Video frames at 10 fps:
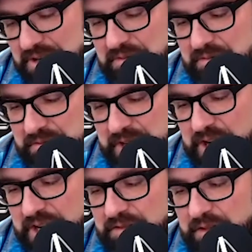you're in a
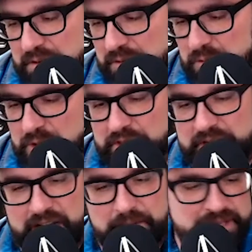very different world
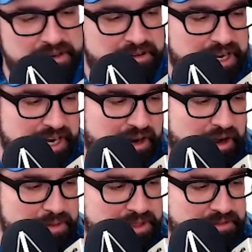than I'm in right now.
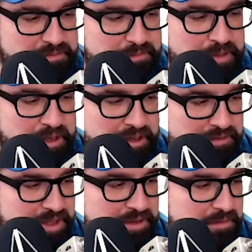I'm in the middle
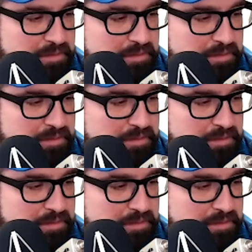of the